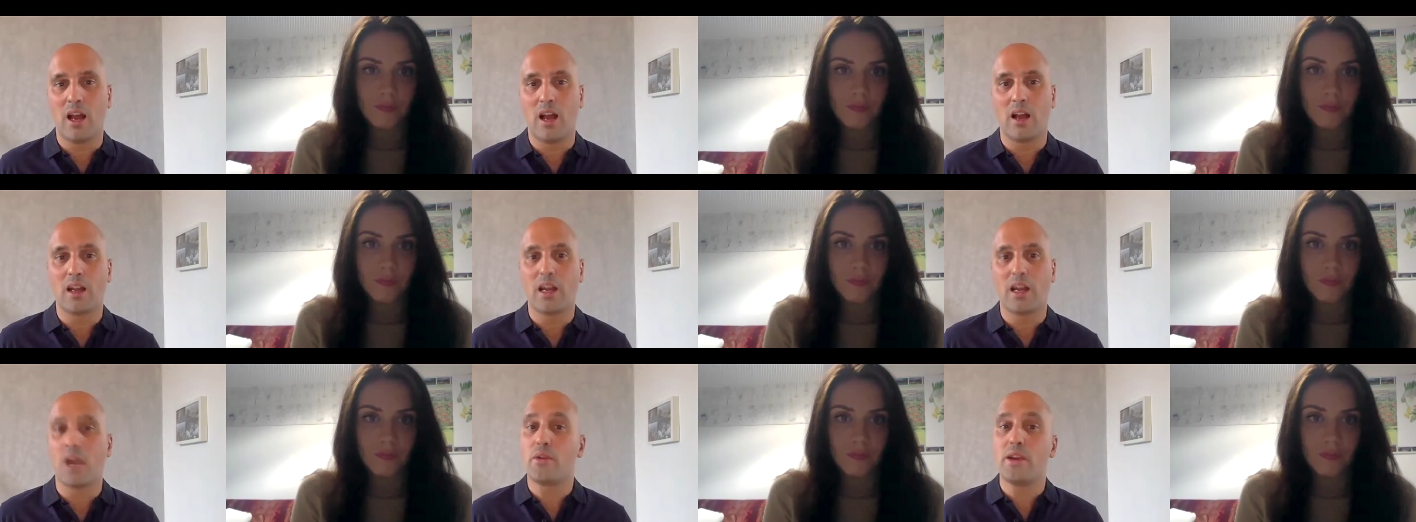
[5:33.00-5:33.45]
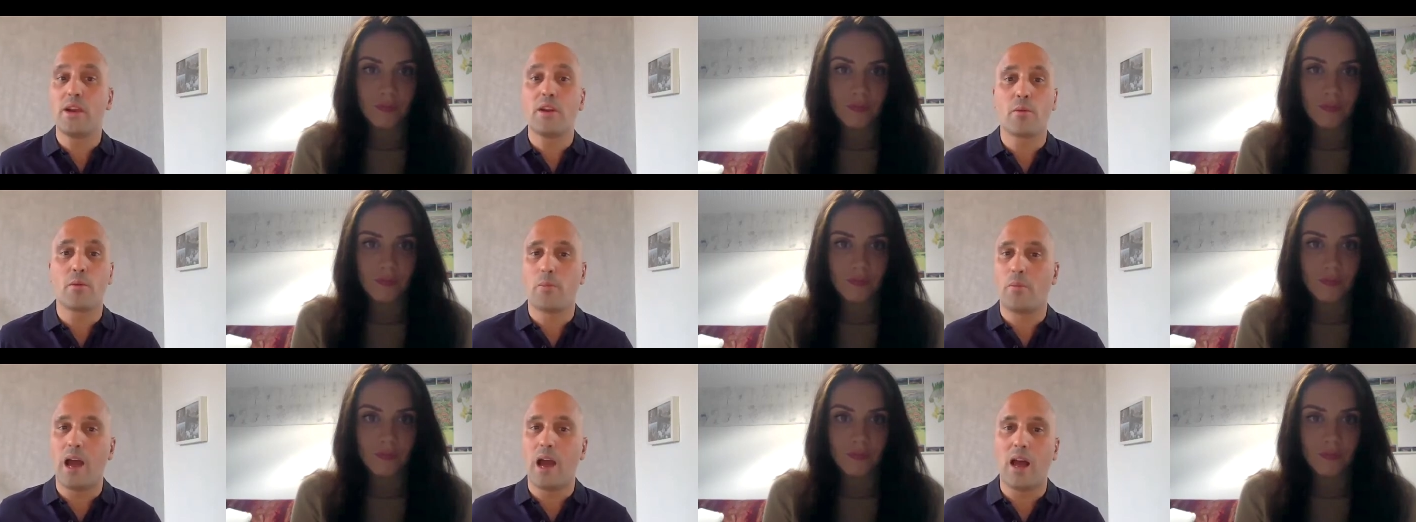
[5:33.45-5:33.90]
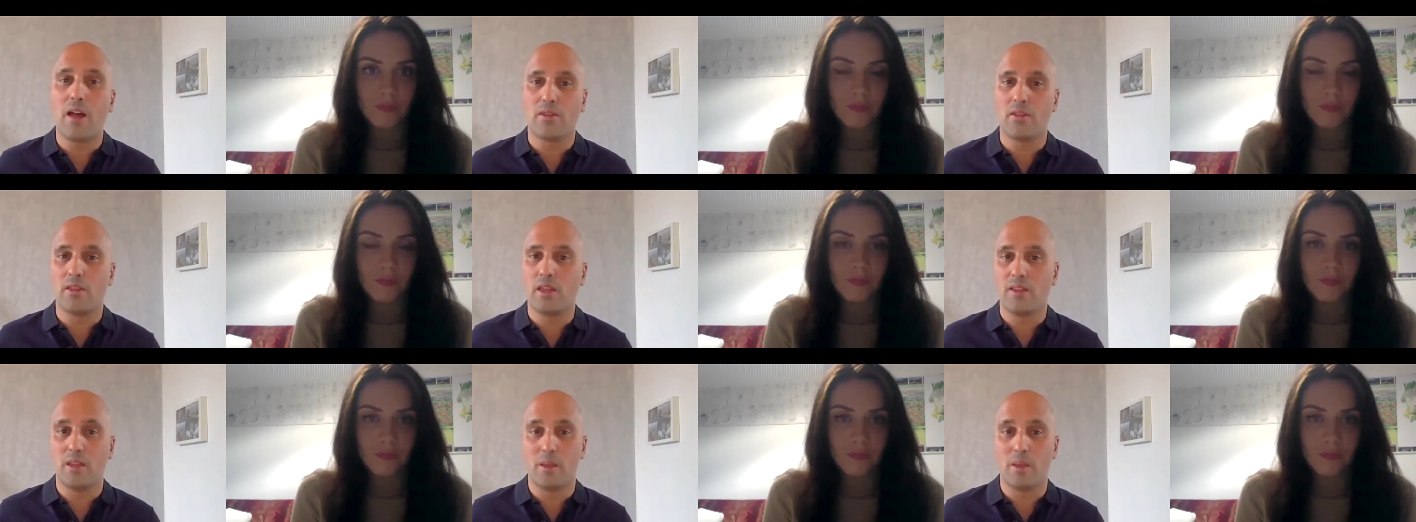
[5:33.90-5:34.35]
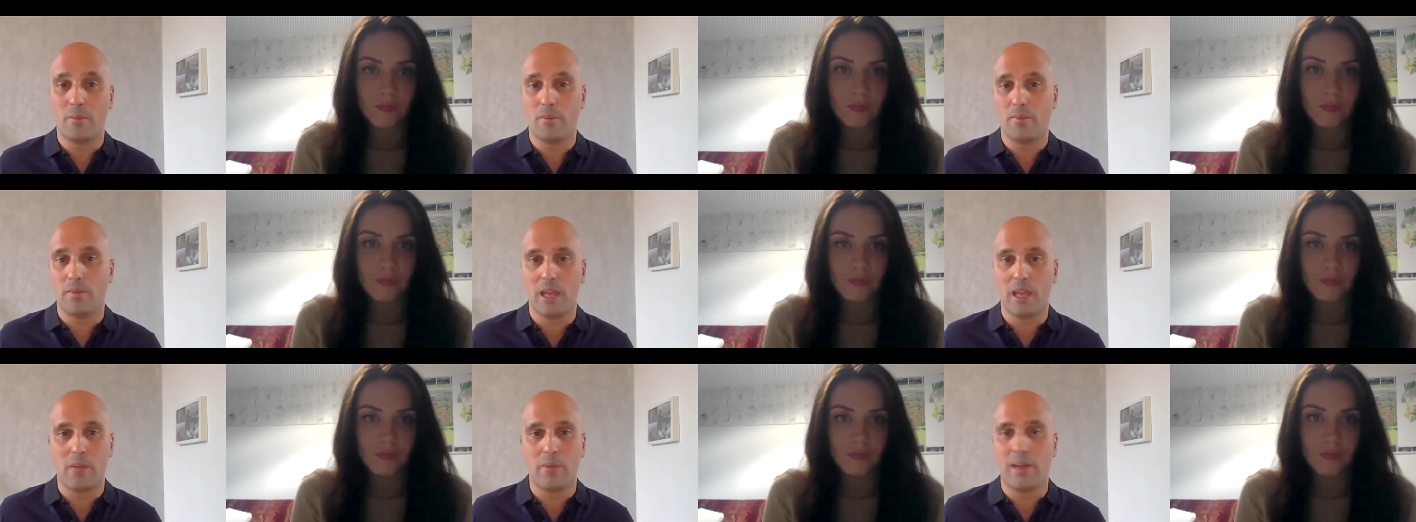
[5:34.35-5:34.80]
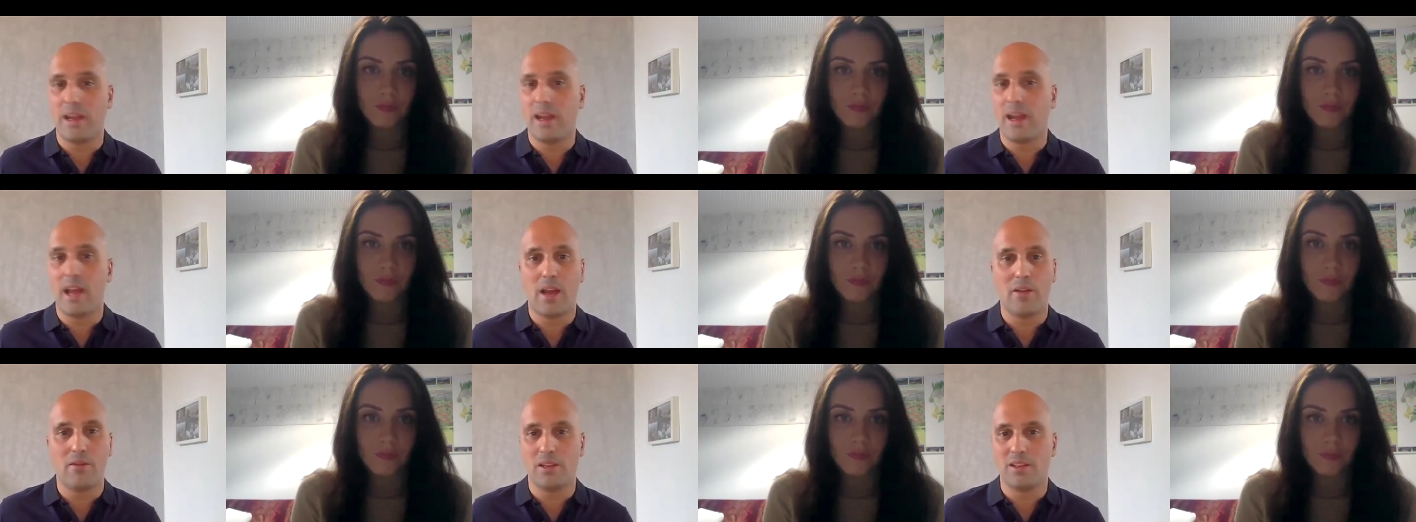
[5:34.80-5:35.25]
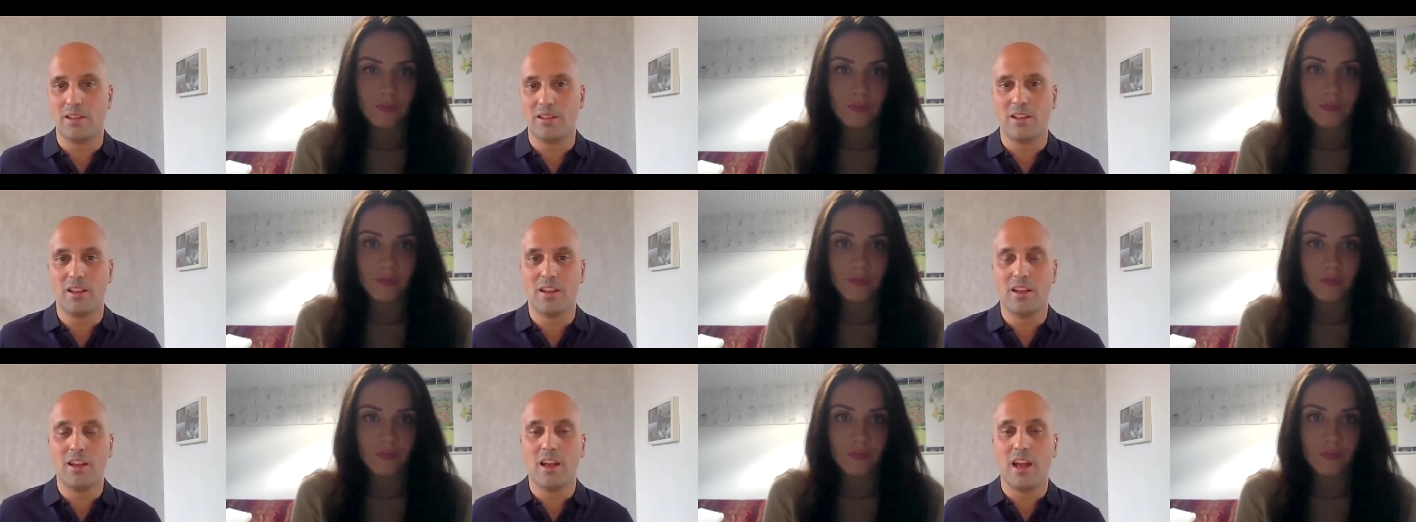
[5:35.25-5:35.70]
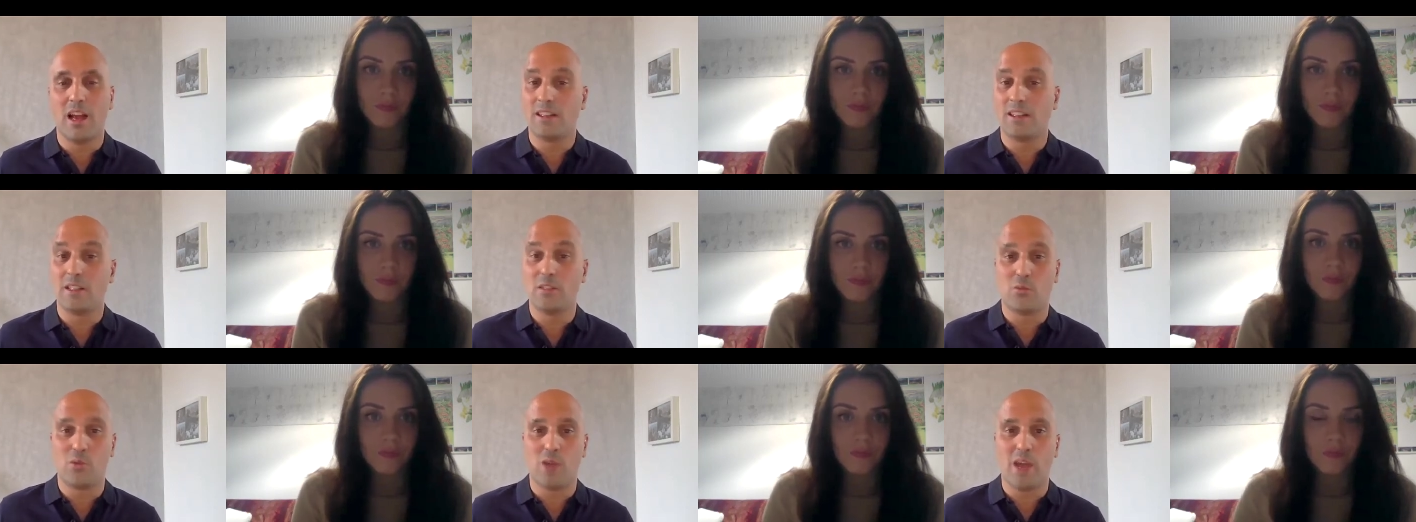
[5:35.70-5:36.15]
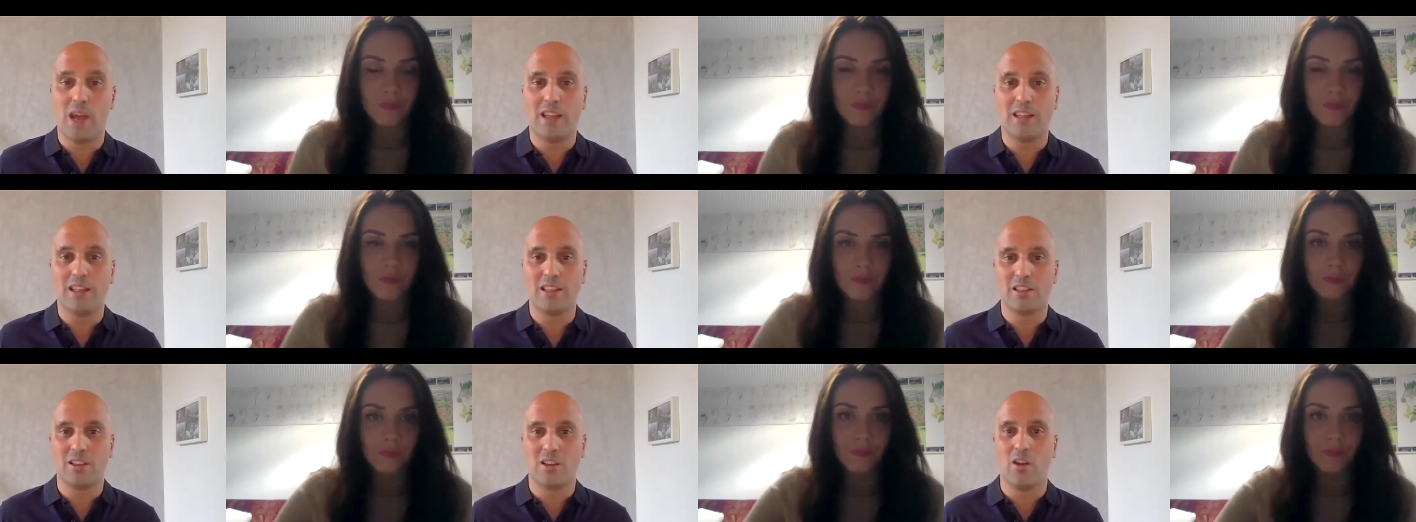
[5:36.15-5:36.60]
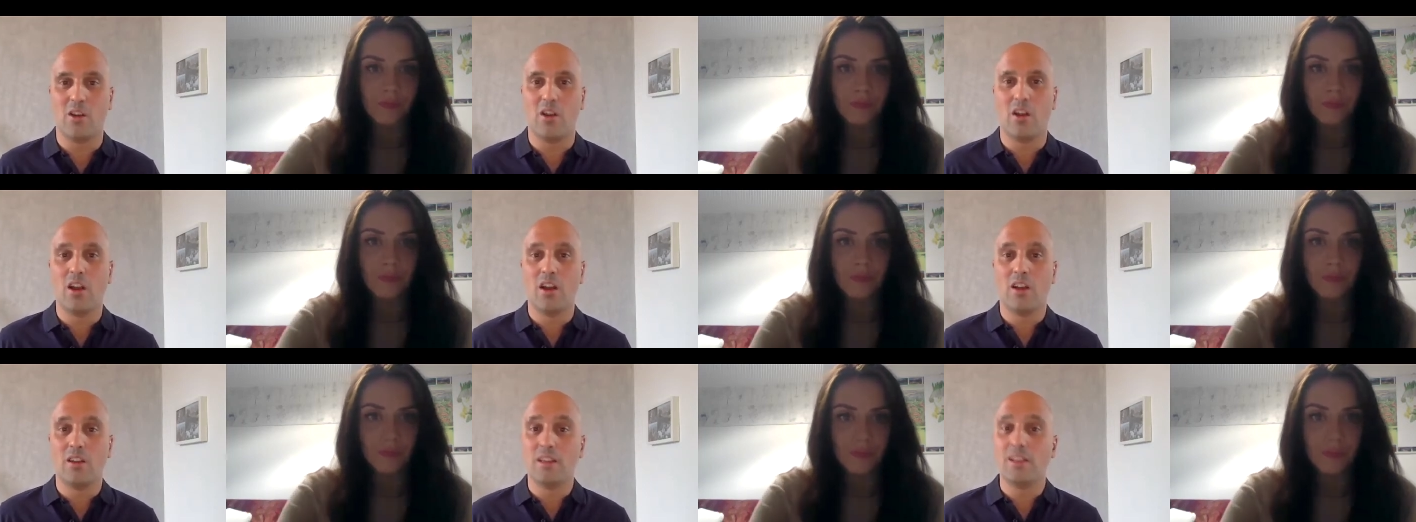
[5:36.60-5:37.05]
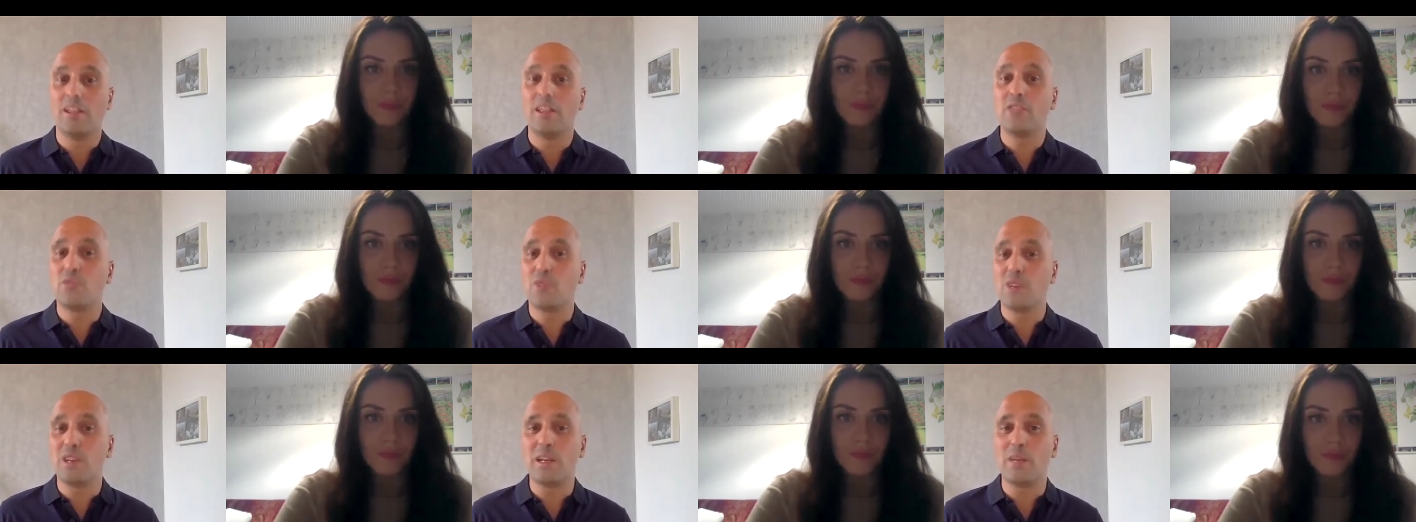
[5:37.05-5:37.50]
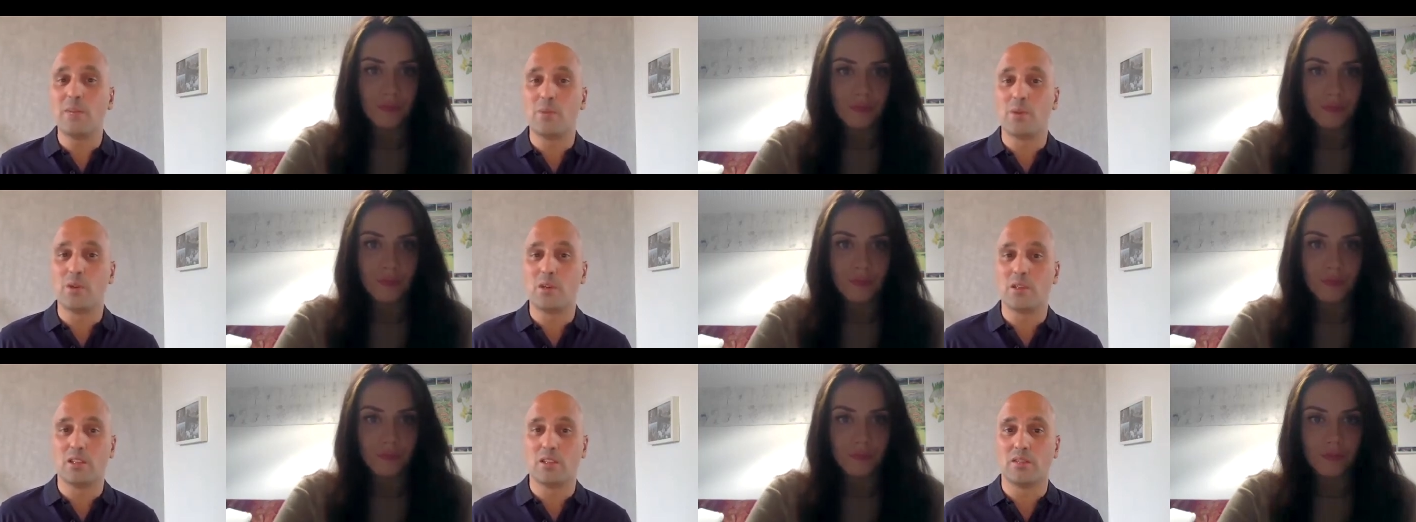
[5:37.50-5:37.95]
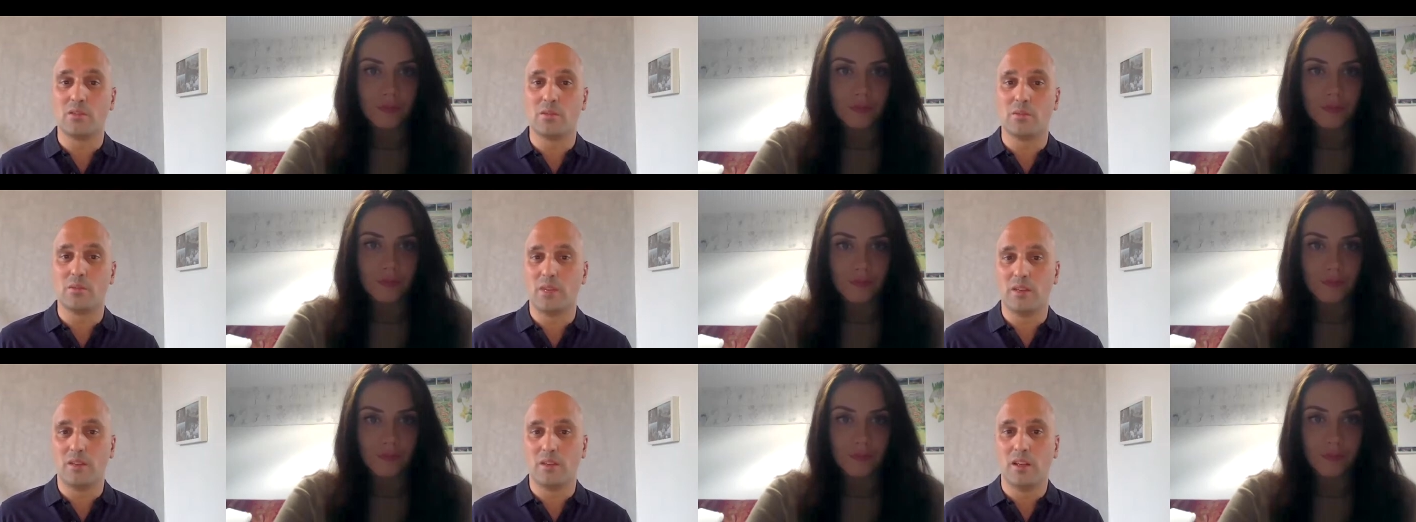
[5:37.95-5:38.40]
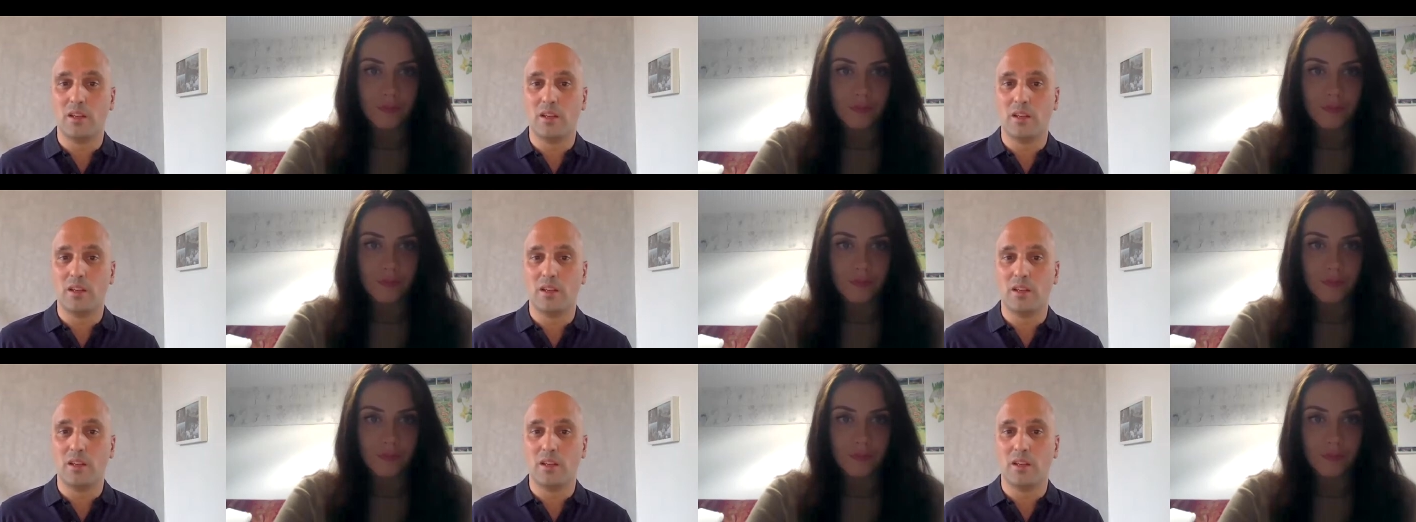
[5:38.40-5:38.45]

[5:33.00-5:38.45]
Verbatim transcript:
Speaker 1: career path that they, they may have in at Intuendi. So that is really important for me.